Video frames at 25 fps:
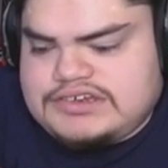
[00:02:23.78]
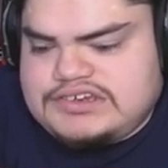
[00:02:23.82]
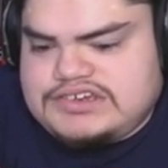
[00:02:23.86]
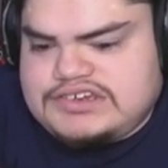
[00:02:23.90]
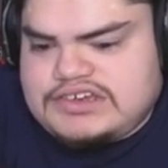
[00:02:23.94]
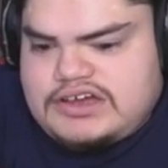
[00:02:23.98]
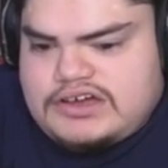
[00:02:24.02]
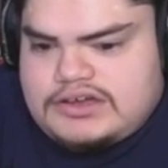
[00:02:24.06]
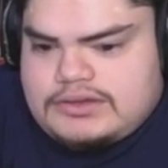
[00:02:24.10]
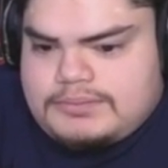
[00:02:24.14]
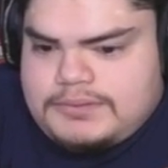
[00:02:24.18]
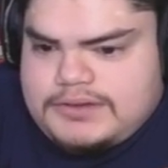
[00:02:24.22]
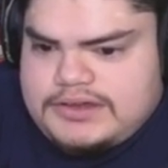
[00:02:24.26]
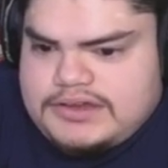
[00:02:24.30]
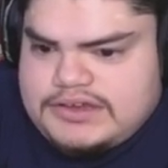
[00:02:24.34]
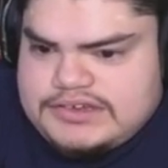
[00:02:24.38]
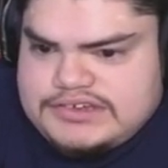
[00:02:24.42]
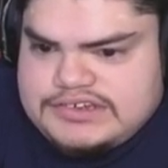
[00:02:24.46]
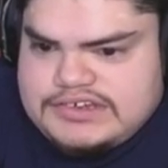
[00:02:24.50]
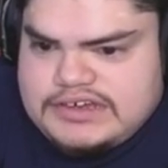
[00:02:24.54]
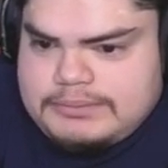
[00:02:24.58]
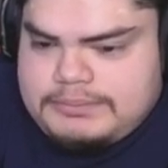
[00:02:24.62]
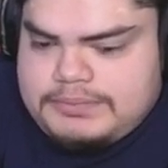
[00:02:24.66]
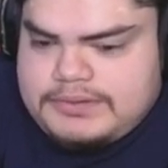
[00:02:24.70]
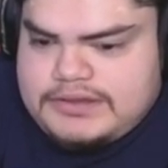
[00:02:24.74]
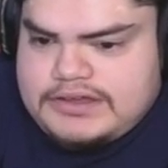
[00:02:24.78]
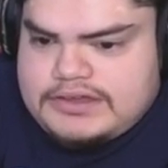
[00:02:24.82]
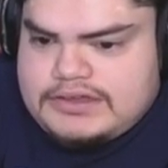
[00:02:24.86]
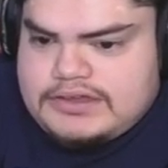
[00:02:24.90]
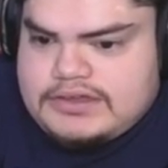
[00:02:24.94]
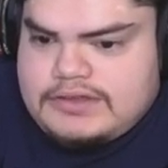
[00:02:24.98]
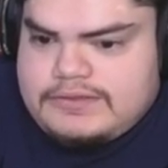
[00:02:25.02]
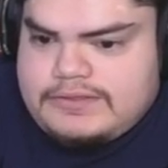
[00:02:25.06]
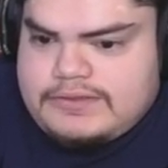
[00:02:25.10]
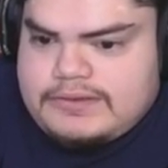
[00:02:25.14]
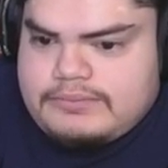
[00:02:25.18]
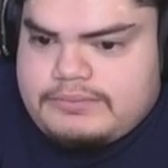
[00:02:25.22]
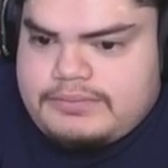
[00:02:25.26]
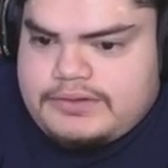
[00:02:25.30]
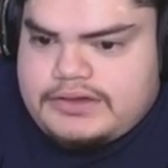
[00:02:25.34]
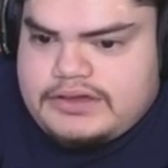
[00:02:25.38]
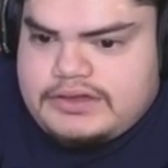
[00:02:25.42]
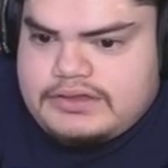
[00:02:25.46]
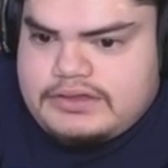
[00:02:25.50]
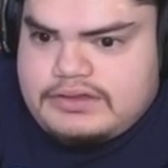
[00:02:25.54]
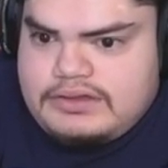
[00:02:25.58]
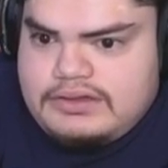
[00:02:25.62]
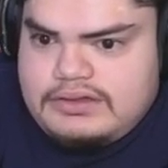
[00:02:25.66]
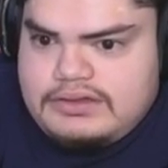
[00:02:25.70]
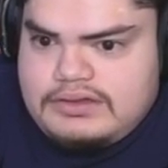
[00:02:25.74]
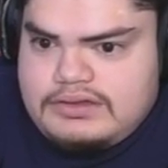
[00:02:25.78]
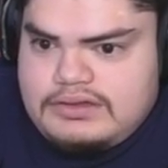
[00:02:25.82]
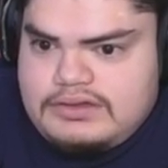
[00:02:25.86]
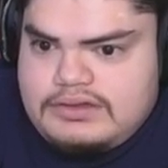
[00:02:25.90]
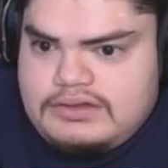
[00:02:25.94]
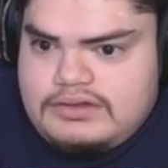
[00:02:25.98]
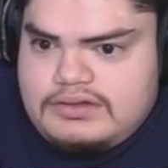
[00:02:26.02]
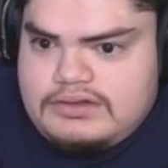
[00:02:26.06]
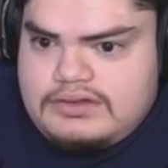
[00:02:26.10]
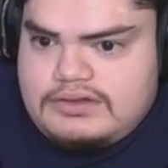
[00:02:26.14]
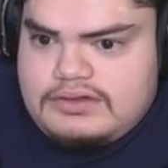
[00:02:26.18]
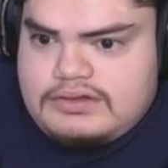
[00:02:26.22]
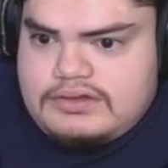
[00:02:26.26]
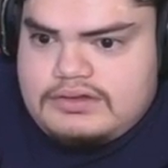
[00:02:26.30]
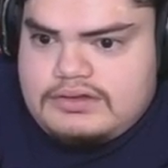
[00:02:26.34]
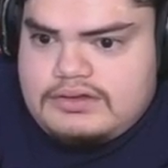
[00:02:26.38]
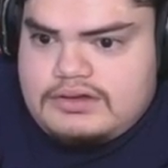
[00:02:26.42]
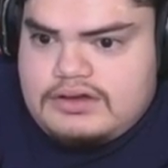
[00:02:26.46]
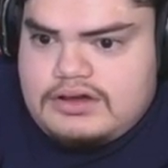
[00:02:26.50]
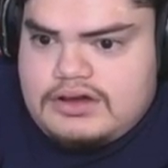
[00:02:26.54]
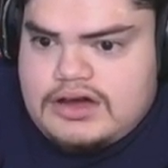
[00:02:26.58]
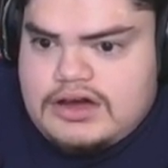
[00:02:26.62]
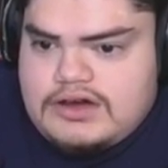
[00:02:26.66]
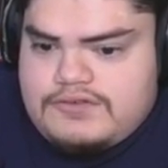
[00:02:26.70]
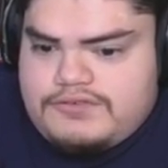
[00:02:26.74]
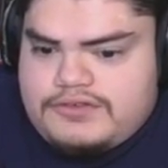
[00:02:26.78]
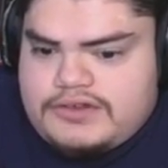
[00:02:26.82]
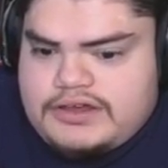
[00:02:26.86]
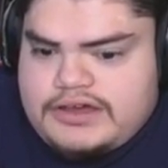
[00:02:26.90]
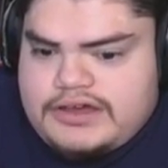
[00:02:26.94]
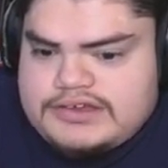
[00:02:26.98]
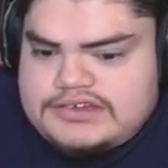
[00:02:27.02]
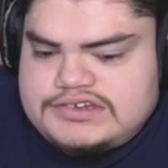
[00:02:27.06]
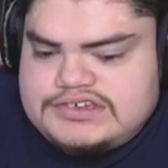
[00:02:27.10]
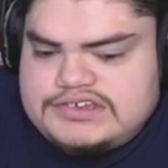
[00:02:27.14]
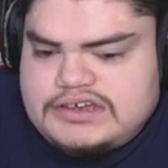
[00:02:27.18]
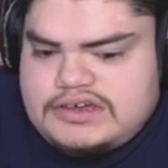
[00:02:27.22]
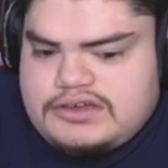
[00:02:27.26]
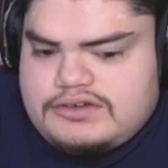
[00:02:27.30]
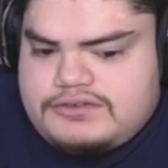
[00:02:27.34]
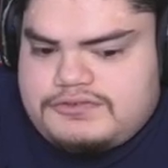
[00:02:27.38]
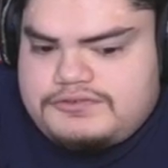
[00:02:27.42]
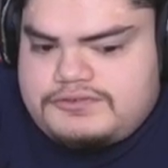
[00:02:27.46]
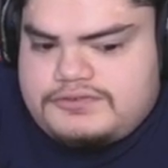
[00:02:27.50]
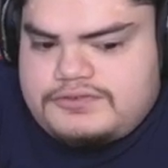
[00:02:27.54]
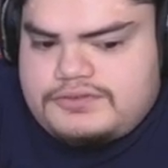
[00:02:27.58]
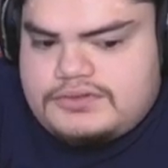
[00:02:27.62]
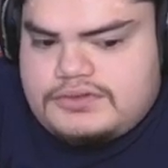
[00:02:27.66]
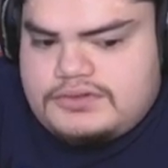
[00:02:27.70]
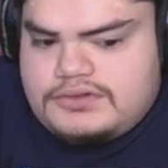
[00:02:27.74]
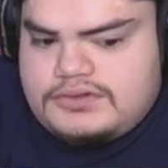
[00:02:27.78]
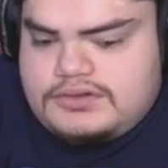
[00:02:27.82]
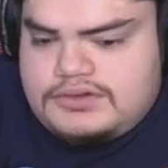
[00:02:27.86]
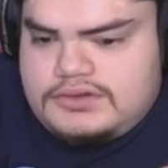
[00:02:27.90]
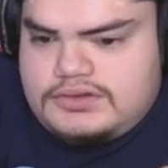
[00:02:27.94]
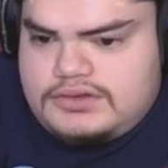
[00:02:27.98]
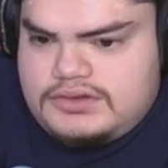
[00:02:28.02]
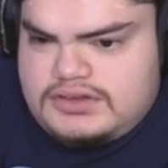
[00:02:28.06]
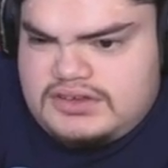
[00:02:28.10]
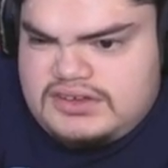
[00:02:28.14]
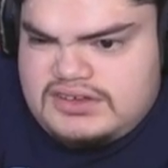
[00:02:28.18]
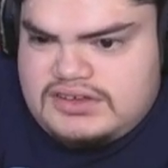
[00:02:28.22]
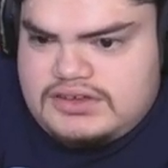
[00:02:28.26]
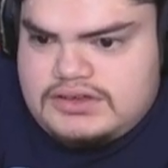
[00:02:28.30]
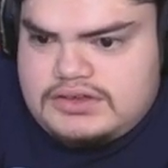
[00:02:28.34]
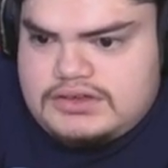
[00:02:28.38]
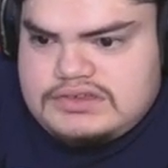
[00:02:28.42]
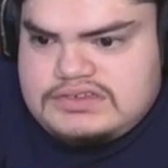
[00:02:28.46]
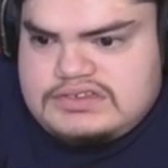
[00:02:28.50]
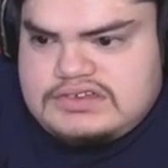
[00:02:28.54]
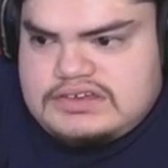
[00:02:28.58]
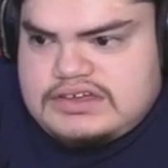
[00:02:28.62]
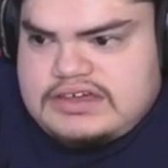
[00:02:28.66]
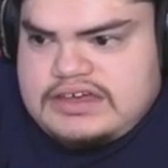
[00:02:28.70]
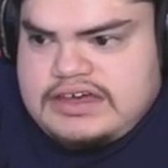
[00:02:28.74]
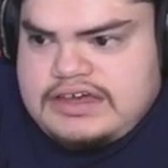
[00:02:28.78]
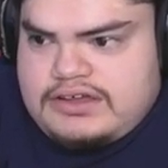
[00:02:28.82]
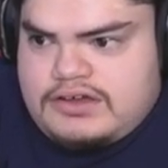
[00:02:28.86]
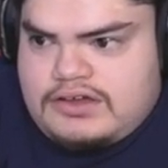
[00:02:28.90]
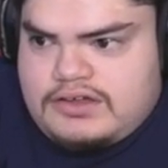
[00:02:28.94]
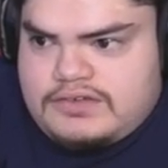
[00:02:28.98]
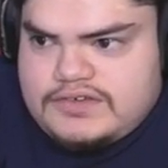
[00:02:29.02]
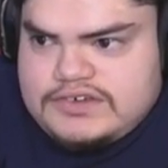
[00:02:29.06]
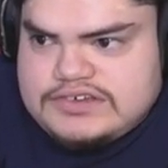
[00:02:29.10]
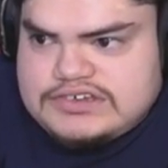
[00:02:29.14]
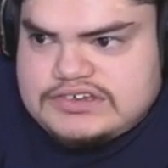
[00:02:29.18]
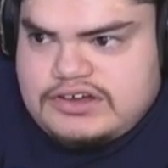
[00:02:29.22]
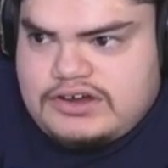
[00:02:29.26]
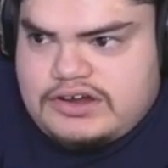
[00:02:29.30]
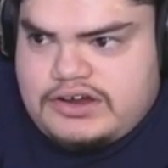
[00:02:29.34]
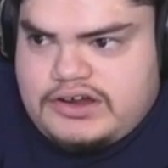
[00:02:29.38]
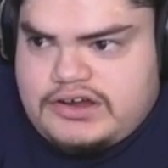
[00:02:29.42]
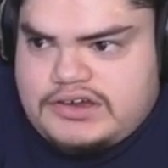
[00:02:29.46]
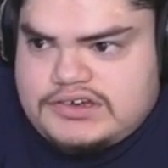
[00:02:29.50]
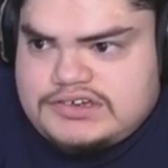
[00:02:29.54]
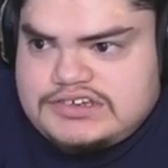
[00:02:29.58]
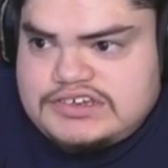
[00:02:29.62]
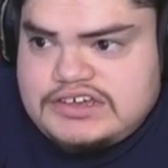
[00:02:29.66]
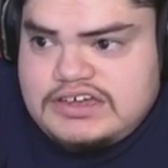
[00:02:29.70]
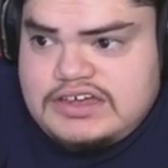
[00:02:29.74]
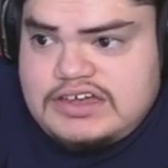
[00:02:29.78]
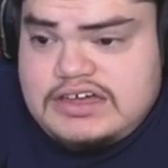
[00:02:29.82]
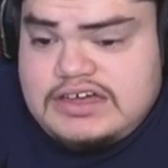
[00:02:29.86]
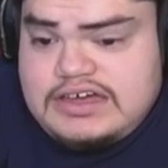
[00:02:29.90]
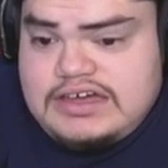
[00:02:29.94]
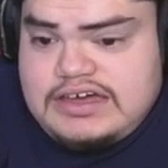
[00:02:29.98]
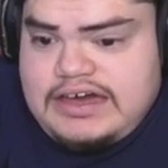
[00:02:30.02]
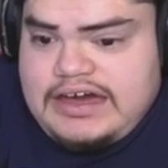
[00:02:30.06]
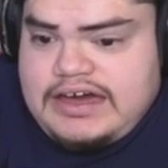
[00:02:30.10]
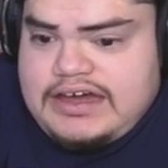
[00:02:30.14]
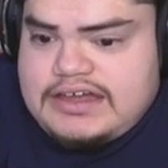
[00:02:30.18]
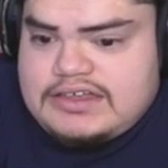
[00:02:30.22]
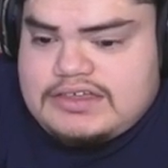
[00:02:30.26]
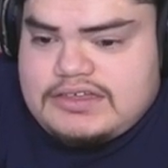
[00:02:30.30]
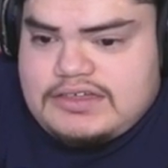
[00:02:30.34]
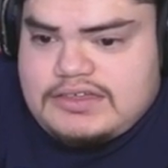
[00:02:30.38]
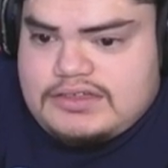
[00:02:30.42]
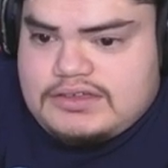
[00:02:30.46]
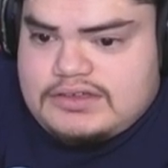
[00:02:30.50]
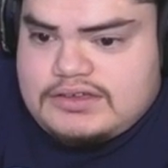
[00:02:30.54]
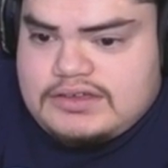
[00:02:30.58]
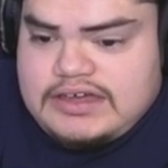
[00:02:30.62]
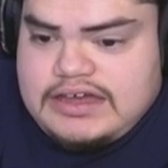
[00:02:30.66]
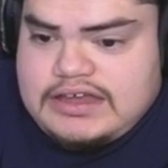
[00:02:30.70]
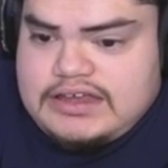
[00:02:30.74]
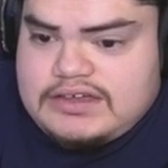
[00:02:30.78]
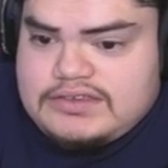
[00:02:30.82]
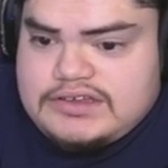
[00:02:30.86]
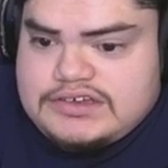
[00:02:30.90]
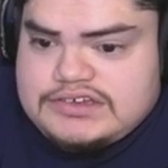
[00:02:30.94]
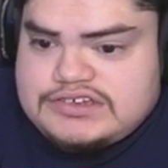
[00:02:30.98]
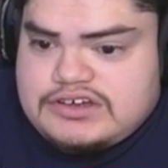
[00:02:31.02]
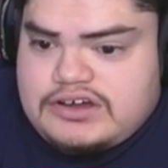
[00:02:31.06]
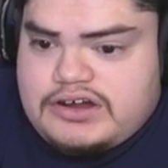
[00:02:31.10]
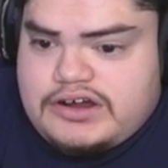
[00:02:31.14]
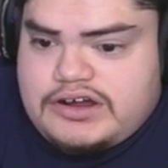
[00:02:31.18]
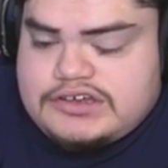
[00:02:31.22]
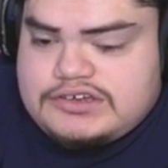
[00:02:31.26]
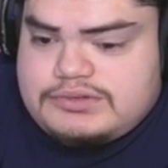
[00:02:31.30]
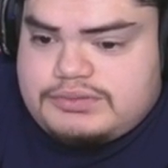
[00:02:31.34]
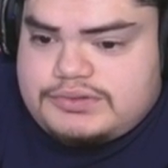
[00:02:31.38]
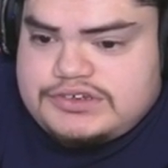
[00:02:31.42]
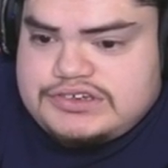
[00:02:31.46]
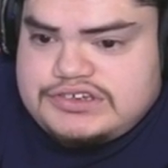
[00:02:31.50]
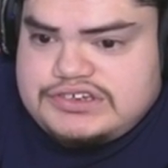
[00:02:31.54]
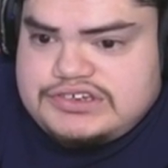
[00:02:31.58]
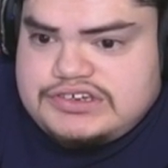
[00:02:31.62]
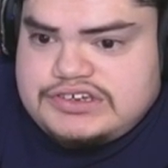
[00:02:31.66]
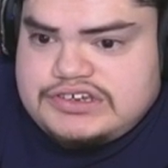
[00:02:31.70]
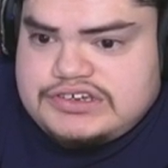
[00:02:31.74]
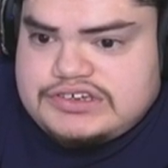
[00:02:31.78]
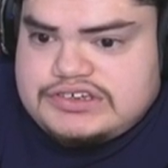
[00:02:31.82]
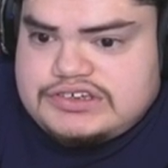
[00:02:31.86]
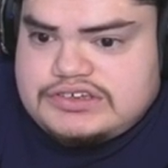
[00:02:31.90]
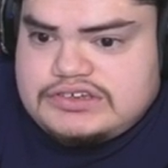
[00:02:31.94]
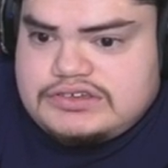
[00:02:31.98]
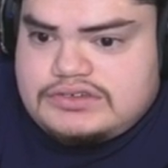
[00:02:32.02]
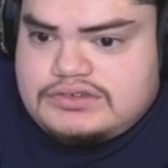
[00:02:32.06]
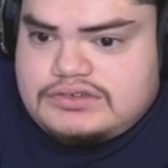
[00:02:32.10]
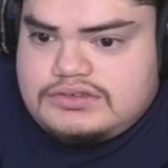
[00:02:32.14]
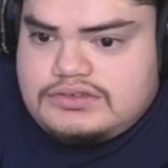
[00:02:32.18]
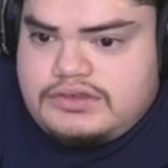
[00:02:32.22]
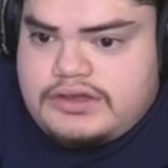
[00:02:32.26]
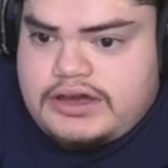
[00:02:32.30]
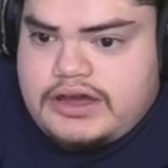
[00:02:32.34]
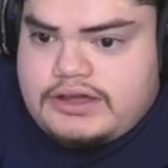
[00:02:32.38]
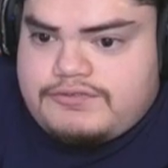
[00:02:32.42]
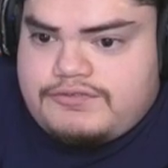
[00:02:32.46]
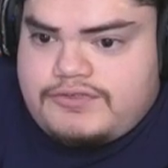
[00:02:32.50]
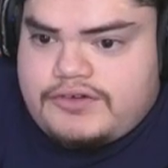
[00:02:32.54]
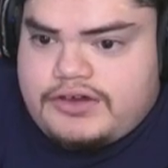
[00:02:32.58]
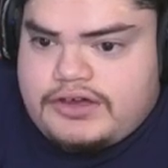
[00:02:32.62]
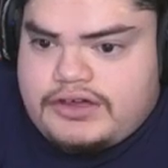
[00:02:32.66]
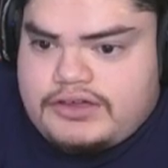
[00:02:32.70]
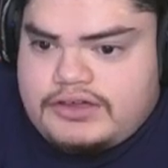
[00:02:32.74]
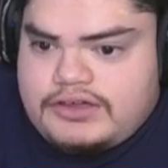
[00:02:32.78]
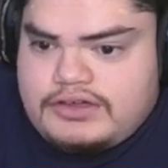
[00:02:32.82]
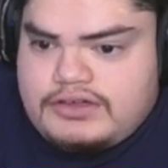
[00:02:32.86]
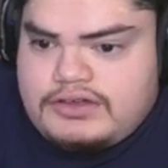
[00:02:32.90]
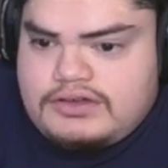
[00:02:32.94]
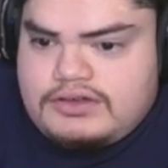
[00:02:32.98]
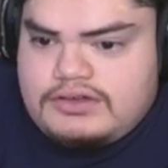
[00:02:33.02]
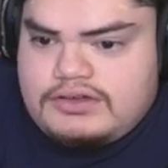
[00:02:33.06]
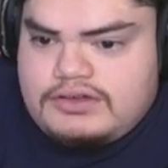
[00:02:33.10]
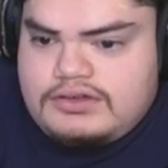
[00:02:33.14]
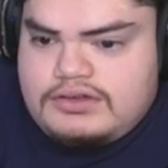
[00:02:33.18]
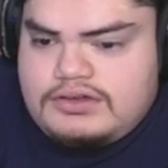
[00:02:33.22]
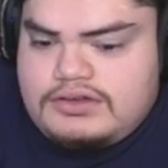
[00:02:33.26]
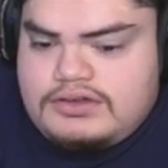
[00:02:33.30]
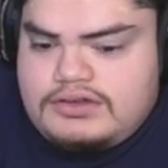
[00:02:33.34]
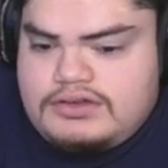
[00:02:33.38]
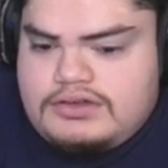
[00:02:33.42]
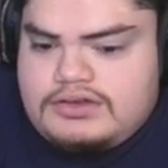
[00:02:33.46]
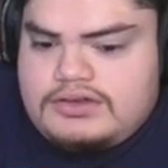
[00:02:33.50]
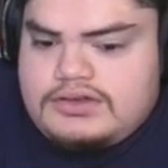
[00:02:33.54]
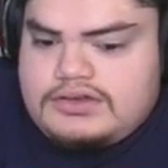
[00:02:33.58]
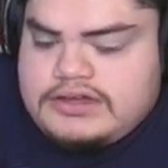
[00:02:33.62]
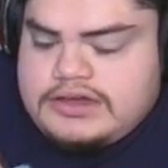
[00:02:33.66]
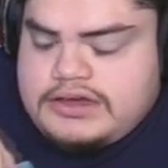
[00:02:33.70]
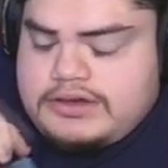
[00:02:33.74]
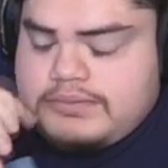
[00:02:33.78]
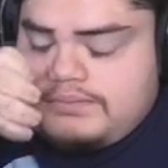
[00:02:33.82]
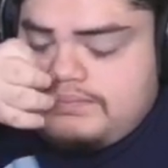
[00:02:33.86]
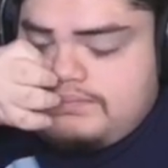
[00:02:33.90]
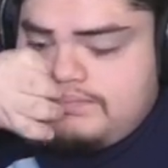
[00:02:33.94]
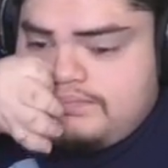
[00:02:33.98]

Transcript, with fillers: suck because I played nothing but offline stuff to get all these cards. And getting these cards was just not fun. Yep,